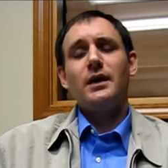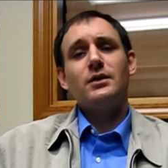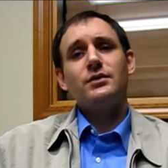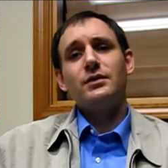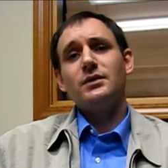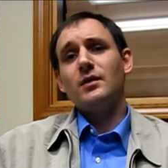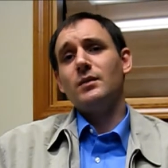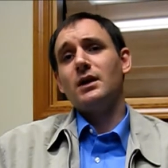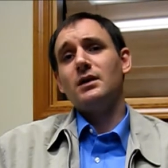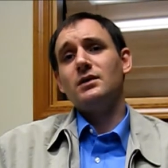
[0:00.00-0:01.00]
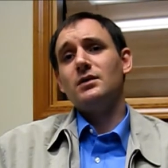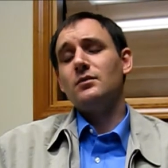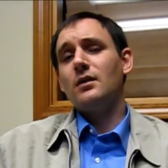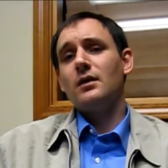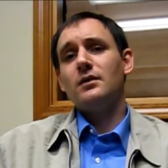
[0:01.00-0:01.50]
interesting because,
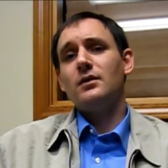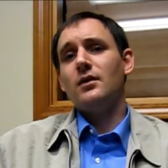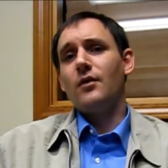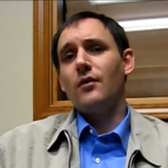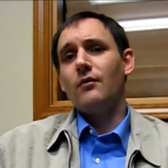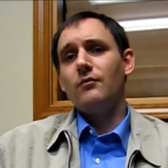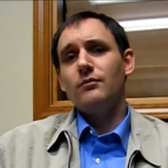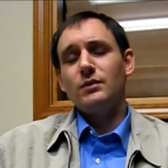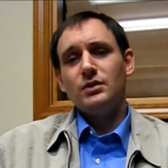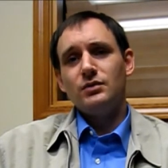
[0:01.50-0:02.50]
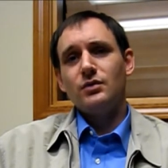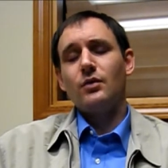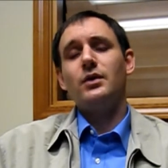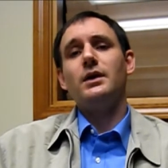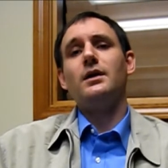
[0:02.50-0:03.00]
you know,
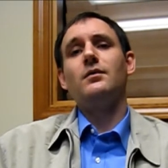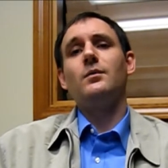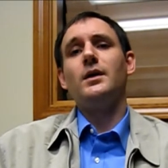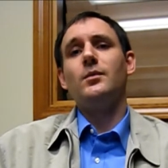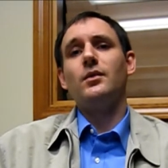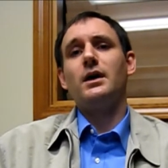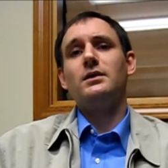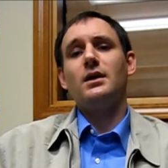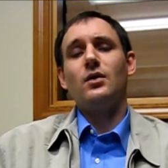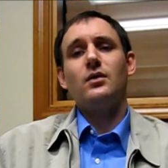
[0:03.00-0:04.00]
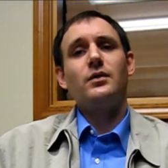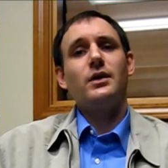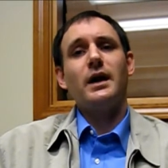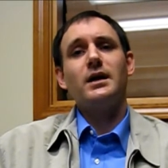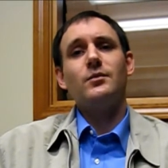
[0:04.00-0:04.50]
majority of the people, I'd say over
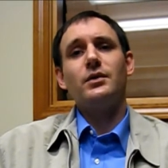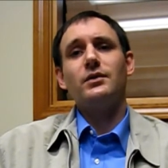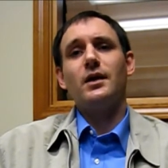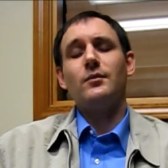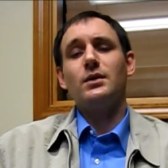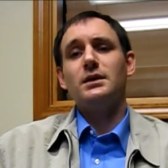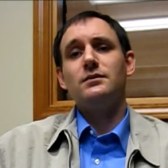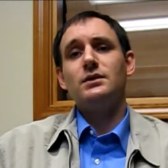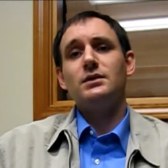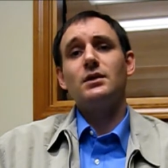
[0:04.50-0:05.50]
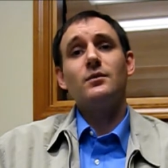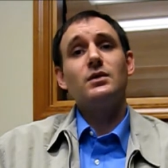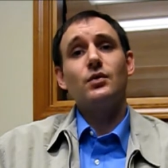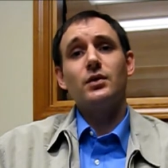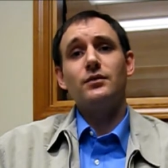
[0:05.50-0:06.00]
90%, believe in some
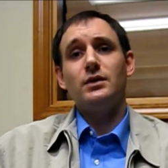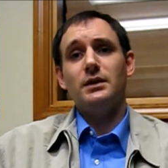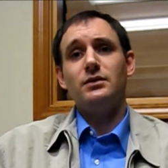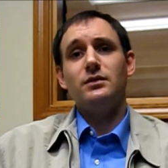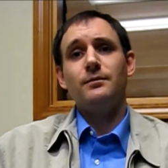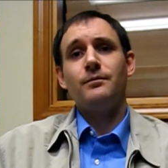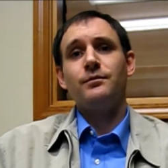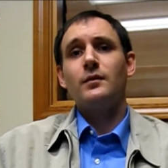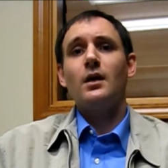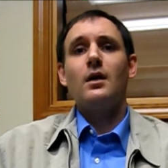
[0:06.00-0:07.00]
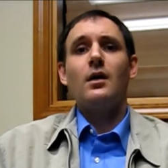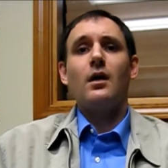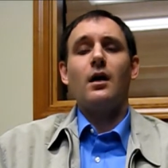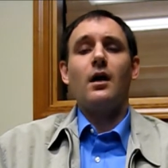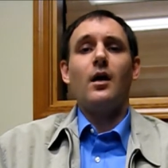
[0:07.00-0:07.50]
sort of religion.
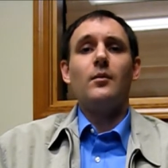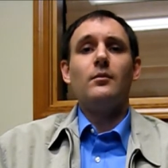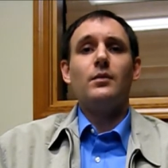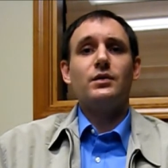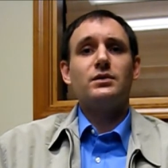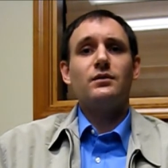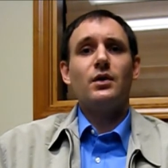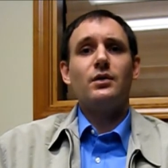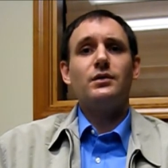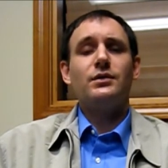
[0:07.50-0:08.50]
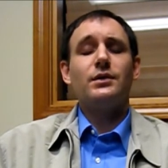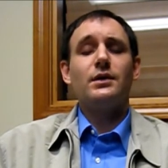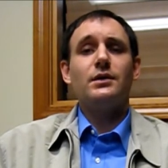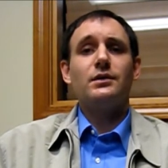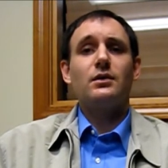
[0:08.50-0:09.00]
Uh, most of those
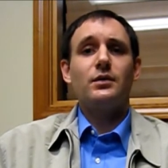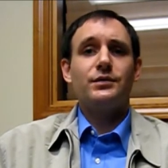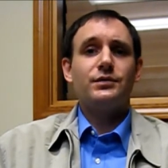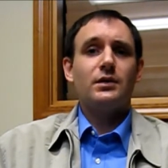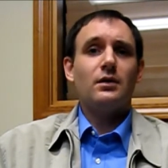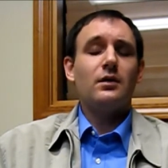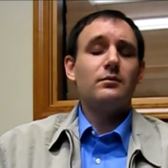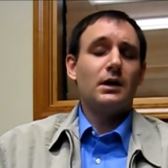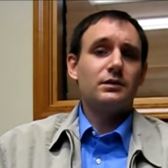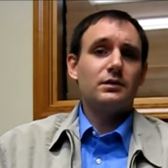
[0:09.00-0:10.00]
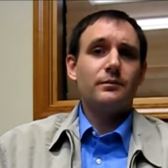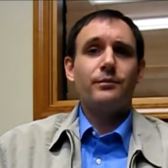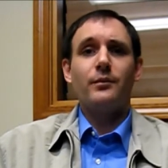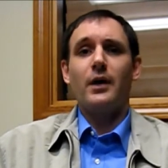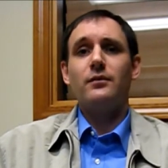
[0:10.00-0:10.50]
is Christian and Muslim,
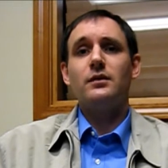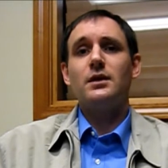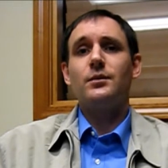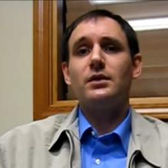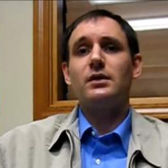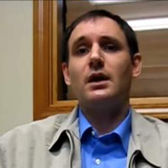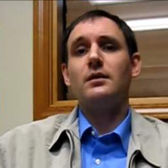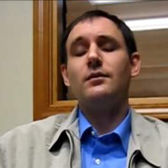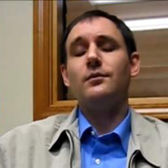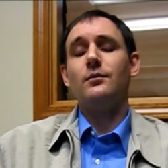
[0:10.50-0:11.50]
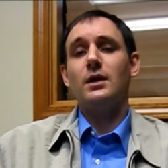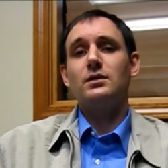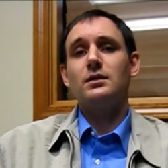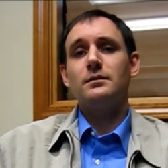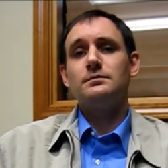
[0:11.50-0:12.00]
about 50%
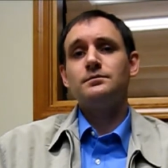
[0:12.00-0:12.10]
Muslim.